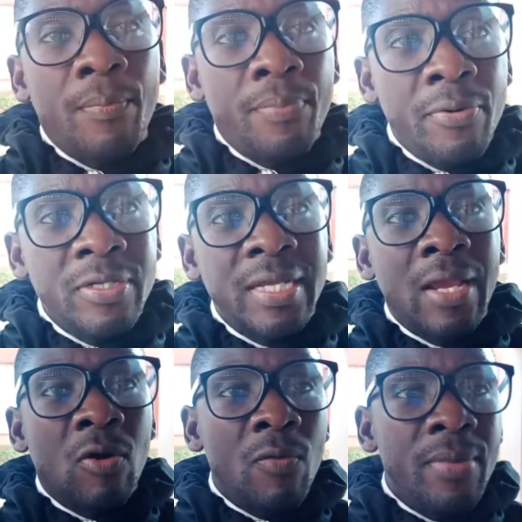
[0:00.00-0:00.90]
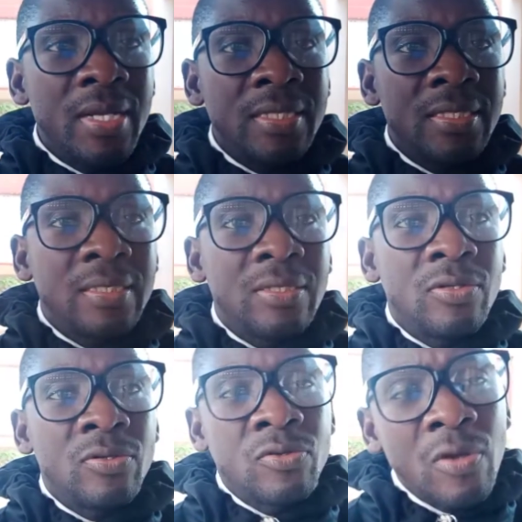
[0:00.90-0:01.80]
put a comment,
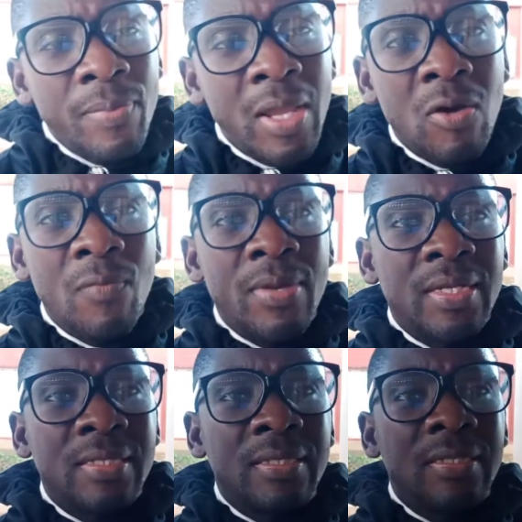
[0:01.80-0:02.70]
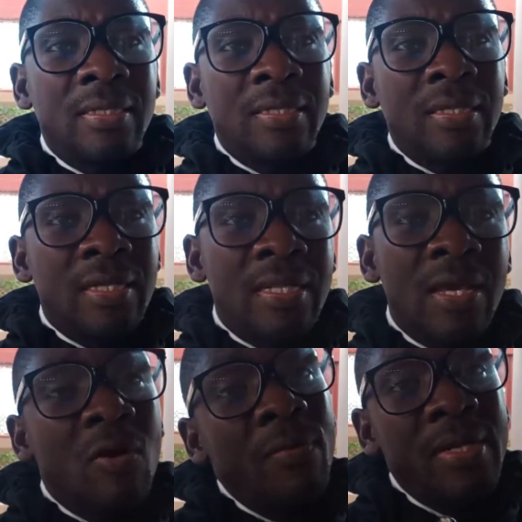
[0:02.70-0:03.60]
drop a comment in
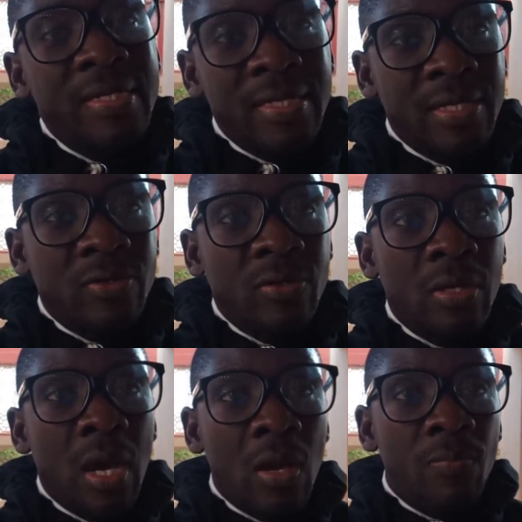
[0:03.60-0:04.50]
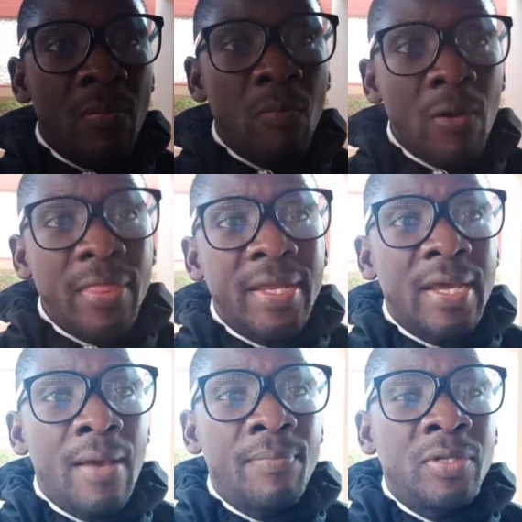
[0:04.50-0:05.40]
the comment section. I'll be more than
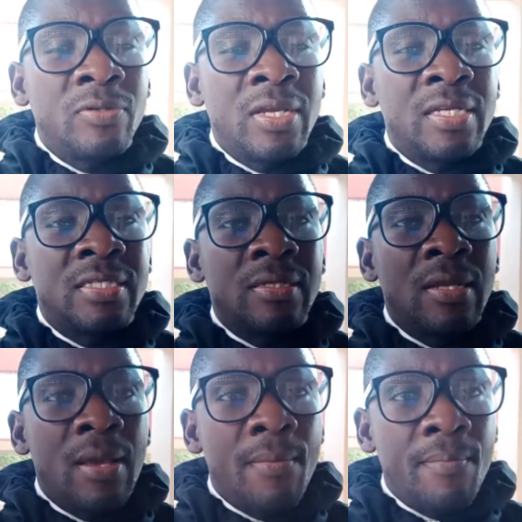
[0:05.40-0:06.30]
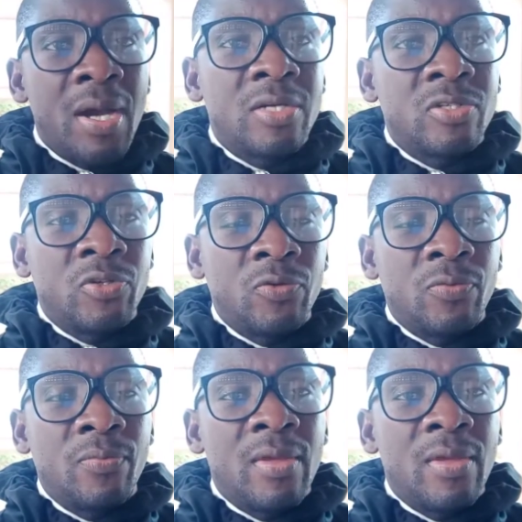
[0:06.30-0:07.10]
happy to get back to you.